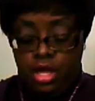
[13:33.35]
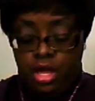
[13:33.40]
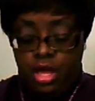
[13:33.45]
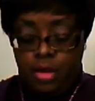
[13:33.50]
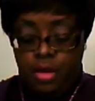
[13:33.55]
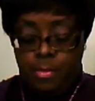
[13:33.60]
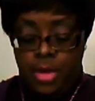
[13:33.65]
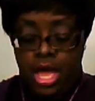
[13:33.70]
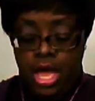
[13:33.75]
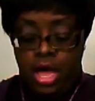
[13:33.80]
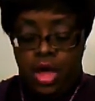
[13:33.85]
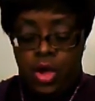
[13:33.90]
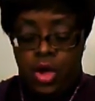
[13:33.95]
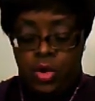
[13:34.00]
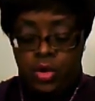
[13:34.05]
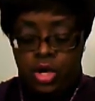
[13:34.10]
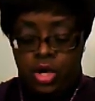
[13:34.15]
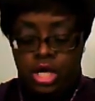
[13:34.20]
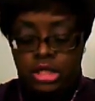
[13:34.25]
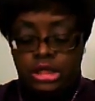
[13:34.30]

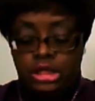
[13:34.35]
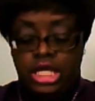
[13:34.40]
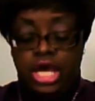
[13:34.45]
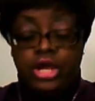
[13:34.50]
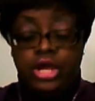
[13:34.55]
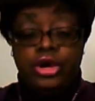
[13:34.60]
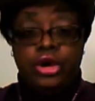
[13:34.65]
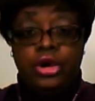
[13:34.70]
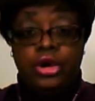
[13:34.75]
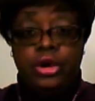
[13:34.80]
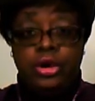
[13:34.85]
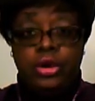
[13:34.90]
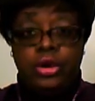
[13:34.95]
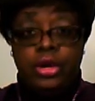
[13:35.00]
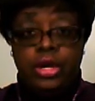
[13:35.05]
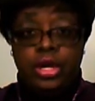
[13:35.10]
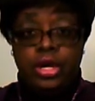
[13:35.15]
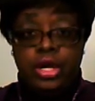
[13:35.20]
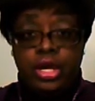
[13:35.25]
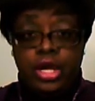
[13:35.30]
about clutter,
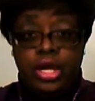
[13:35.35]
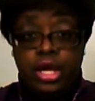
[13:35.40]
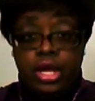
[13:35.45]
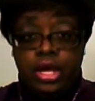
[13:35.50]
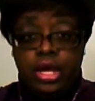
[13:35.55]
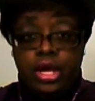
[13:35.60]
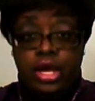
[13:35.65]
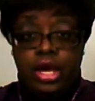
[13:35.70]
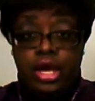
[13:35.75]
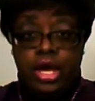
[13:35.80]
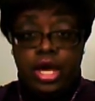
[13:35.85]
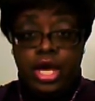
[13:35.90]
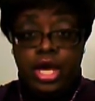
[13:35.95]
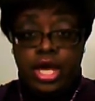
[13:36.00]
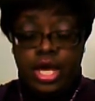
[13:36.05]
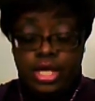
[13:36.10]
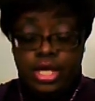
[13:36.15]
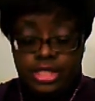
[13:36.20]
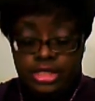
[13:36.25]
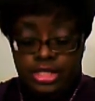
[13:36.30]

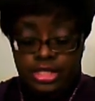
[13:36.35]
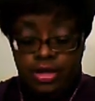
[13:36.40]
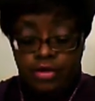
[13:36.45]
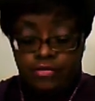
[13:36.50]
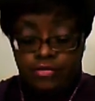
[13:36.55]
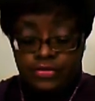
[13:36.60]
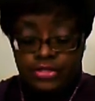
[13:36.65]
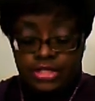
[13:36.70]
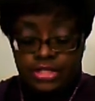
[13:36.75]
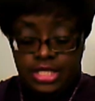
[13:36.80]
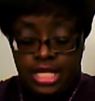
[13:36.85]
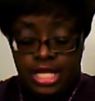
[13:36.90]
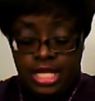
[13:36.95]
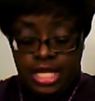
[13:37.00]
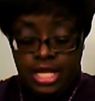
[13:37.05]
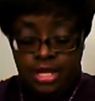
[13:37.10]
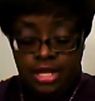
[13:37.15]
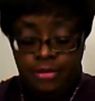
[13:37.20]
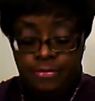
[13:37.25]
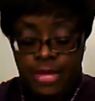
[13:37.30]

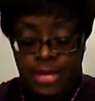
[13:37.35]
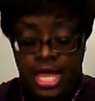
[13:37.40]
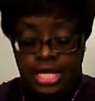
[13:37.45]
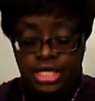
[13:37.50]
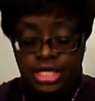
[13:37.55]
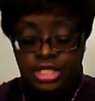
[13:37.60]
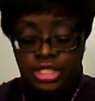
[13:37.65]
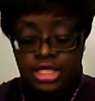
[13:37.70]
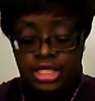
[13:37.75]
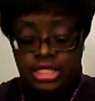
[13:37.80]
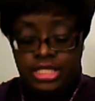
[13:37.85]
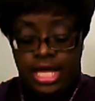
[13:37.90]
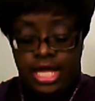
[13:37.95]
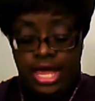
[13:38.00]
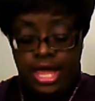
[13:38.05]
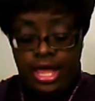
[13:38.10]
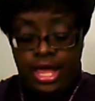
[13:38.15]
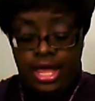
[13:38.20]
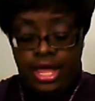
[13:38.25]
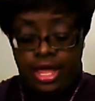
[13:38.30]
self-esteem, managing
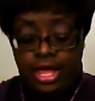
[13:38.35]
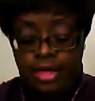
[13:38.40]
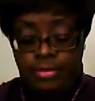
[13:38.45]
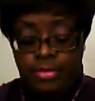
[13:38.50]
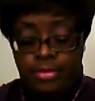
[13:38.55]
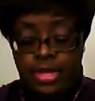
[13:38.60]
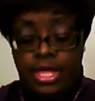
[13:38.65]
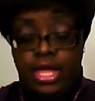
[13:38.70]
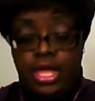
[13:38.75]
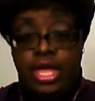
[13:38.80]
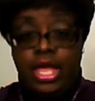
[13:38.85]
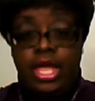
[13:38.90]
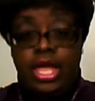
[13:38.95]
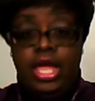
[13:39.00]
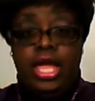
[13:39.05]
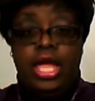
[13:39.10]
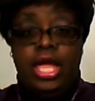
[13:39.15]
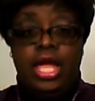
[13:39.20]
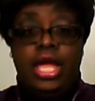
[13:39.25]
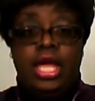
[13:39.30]
time,
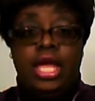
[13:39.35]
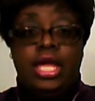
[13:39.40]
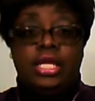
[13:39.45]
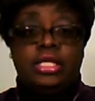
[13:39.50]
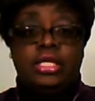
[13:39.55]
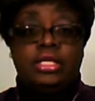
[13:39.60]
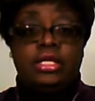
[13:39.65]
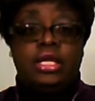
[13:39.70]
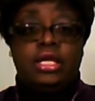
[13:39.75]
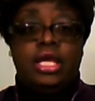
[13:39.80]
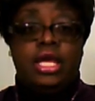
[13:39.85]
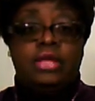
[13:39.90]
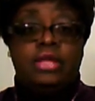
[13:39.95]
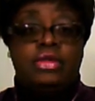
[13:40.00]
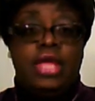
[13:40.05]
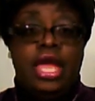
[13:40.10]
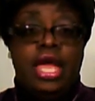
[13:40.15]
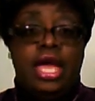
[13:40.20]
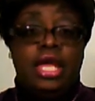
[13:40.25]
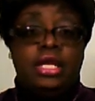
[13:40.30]
and
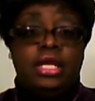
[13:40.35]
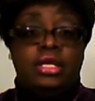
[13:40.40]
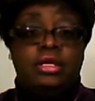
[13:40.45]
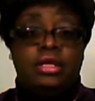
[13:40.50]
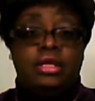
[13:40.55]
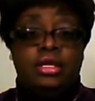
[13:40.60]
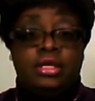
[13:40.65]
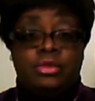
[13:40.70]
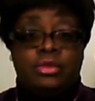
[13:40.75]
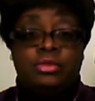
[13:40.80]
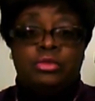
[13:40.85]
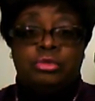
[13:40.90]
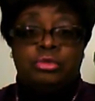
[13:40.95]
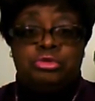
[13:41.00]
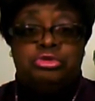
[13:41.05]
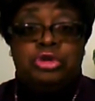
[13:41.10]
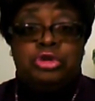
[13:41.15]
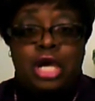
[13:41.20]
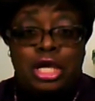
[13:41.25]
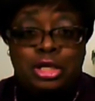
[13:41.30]
that.
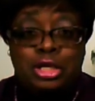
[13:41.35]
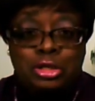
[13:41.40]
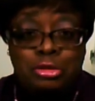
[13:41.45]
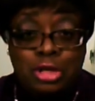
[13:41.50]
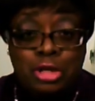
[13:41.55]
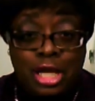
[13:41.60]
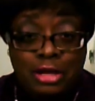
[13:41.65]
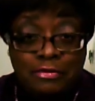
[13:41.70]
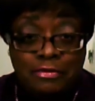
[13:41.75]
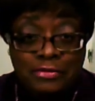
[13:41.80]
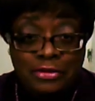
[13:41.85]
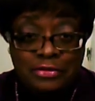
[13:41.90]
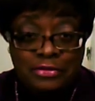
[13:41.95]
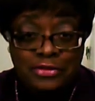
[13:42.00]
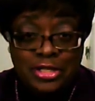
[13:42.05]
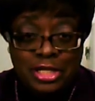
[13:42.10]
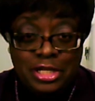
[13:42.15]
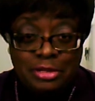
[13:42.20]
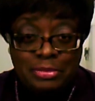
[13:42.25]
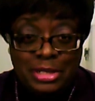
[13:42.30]
Try to do that in
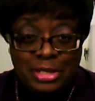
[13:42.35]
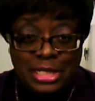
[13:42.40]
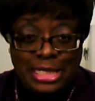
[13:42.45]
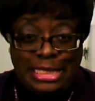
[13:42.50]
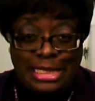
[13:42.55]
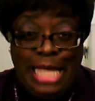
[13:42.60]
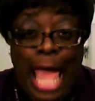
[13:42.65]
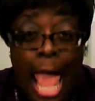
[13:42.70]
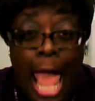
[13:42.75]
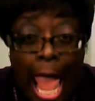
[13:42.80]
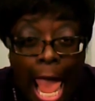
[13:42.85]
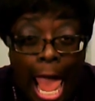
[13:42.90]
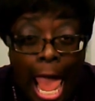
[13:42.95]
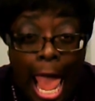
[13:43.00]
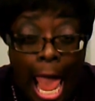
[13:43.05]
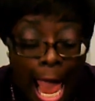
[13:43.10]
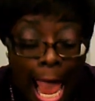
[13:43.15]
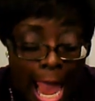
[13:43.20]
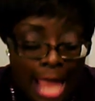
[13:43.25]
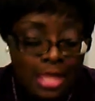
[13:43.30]
15 minutes.
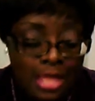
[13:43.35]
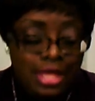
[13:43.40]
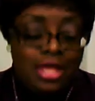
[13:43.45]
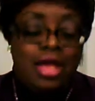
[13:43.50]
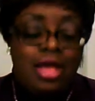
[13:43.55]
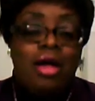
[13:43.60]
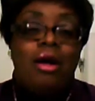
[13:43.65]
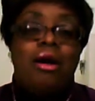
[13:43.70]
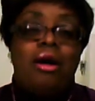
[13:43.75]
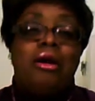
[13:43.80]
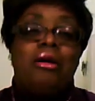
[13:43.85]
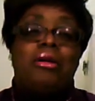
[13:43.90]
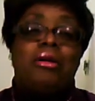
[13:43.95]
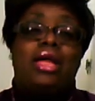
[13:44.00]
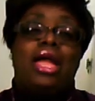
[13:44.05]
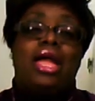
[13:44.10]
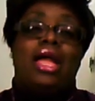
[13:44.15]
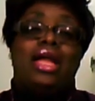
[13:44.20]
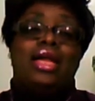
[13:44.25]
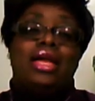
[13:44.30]

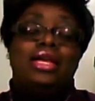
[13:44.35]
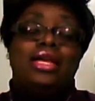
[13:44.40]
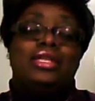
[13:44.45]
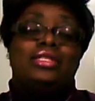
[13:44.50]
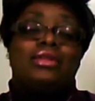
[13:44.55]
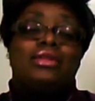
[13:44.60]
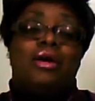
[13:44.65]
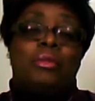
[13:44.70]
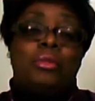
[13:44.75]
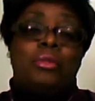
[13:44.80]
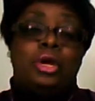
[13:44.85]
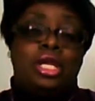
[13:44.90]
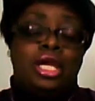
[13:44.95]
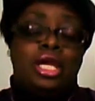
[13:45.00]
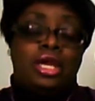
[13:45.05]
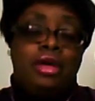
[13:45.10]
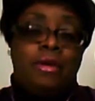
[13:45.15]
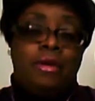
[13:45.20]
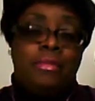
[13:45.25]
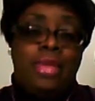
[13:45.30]
Okay, so I'm going to
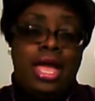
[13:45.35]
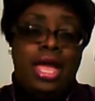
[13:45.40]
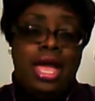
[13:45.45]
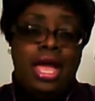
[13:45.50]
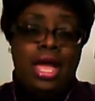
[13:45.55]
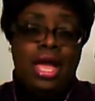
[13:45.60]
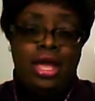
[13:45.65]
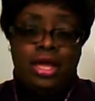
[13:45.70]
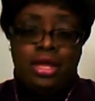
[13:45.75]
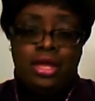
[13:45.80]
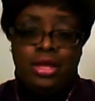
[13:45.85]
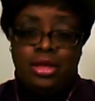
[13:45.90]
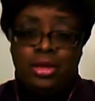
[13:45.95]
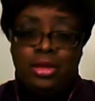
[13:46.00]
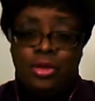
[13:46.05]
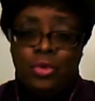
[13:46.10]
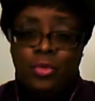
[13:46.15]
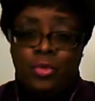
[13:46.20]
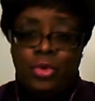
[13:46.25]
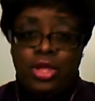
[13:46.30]
come back
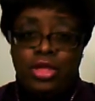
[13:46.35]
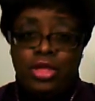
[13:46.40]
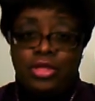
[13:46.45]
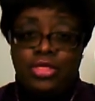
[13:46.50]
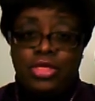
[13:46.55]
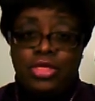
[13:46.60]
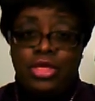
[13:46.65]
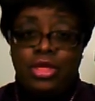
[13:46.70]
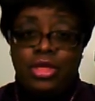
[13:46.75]
with